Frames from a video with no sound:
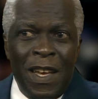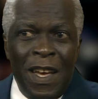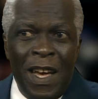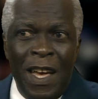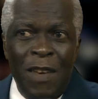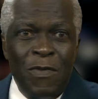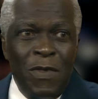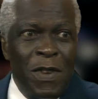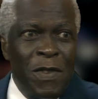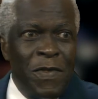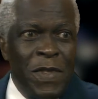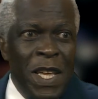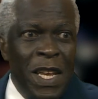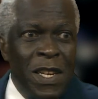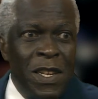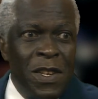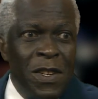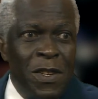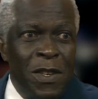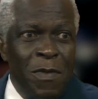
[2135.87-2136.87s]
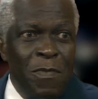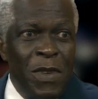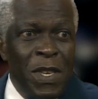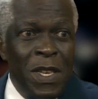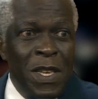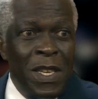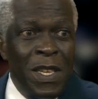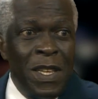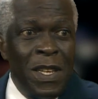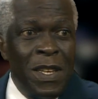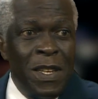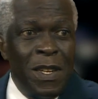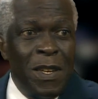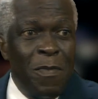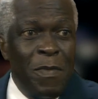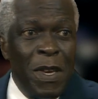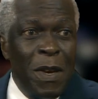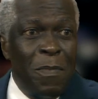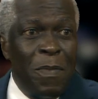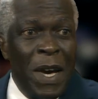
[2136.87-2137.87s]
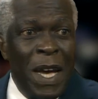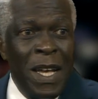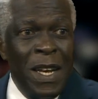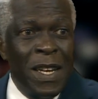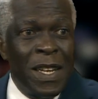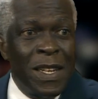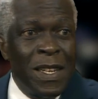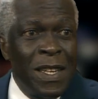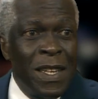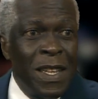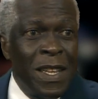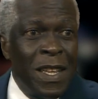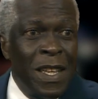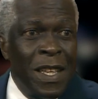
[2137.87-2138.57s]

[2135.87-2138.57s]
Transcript: I would have sent her to be a pilot.